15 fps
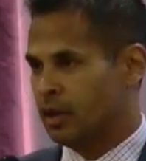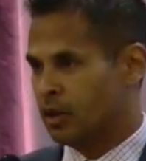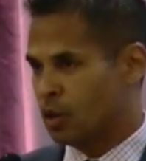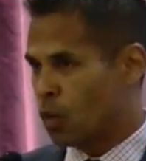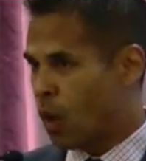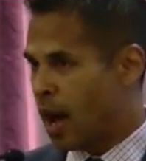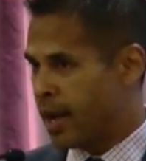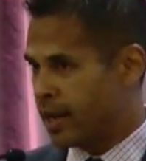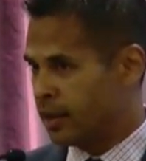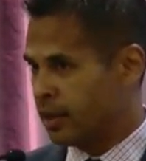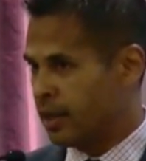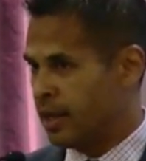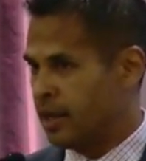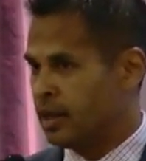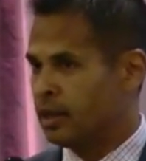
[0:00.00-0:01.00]

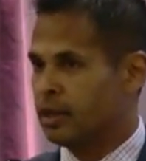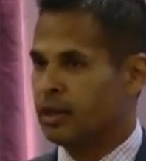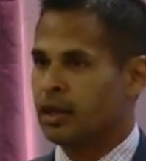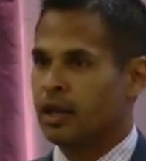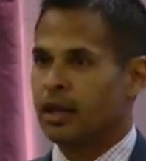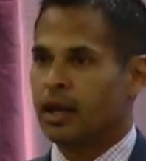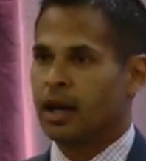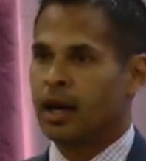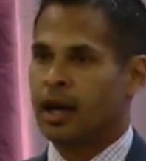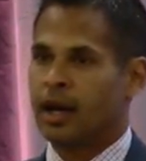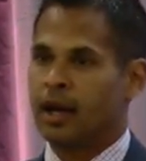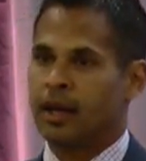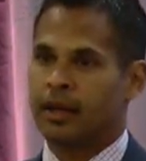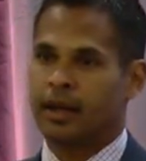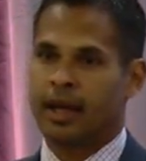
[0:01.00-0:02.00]
quietly
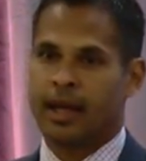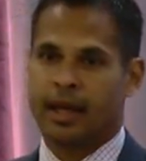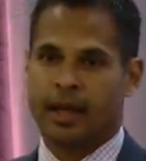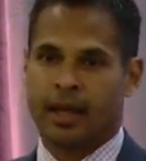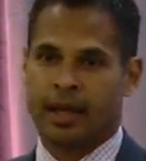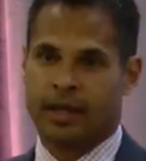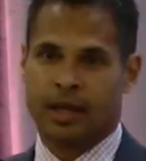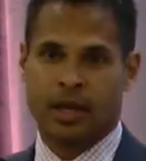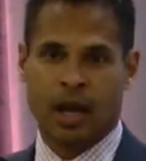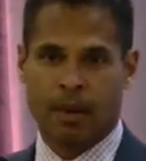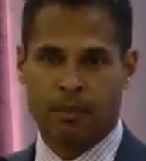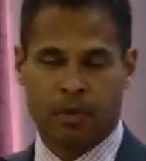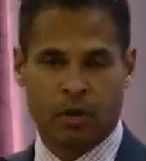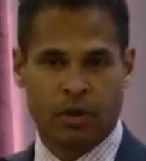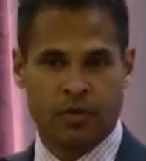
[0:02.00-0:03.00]
in a
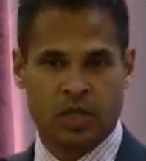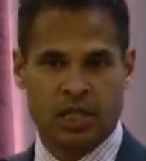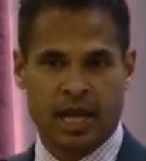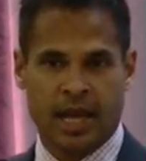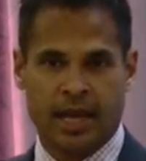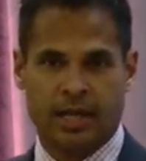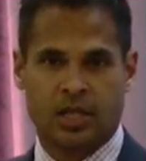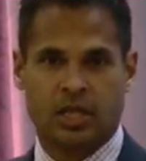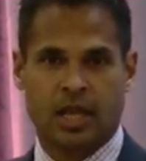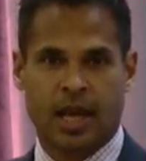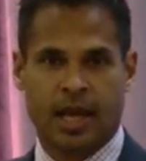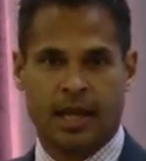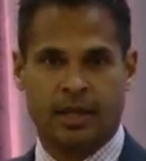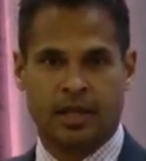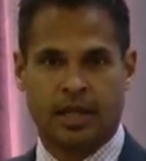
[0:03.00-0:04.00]
number of states
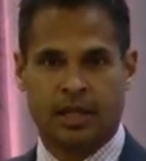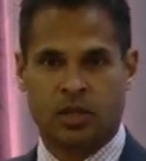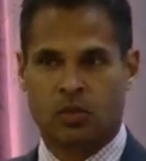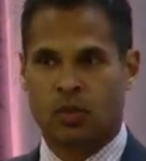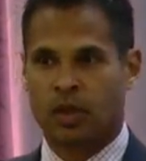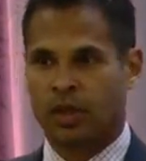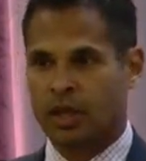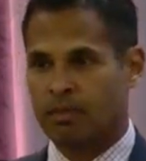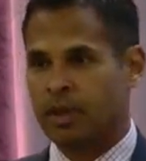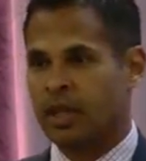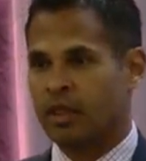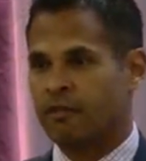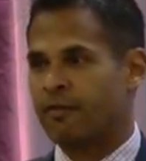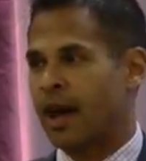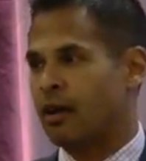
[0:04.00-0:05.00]
and has really
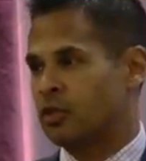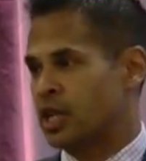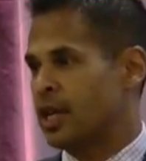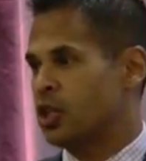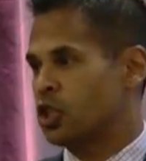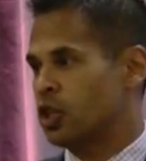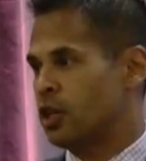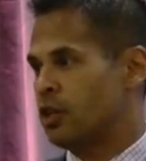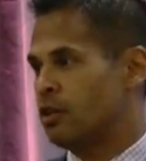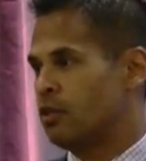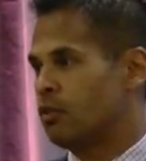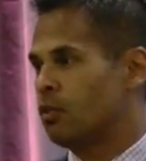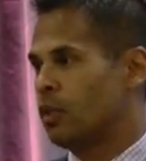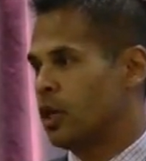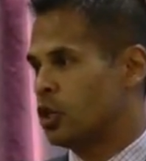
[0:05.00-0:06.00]
been the
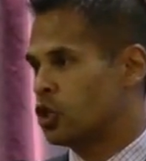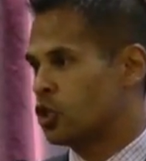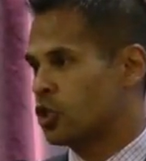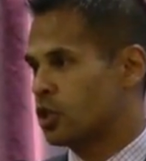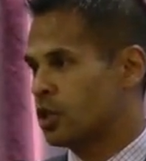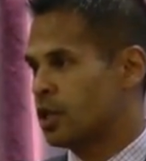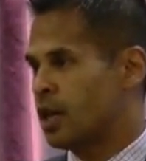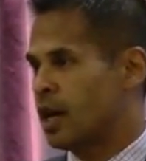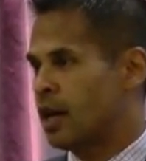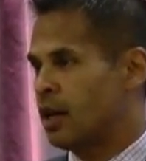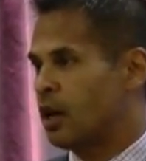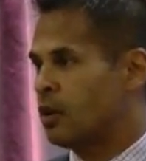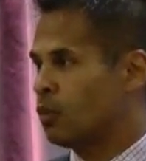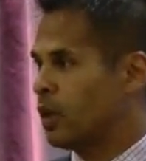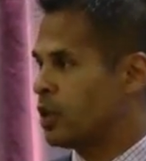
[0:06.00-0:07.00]
foundation
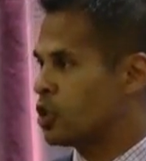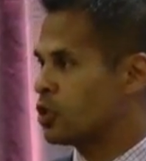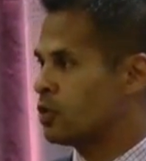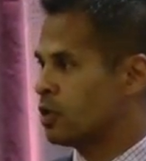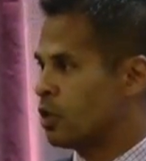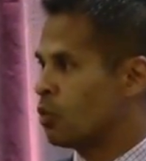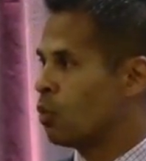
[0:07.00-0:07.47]
on which the